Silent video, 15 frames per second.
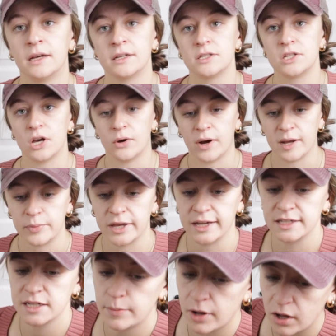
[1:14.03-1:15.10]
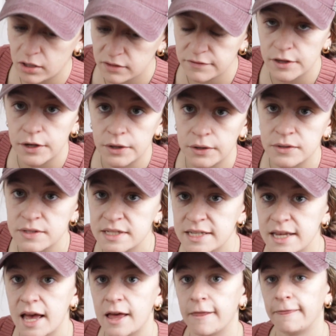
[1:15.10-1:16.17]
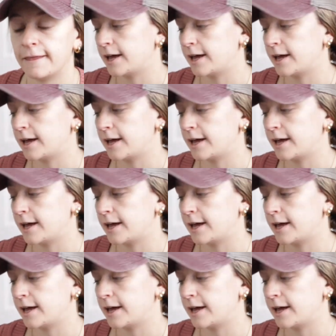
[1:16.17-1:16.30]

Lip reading: So I picked up all of those, and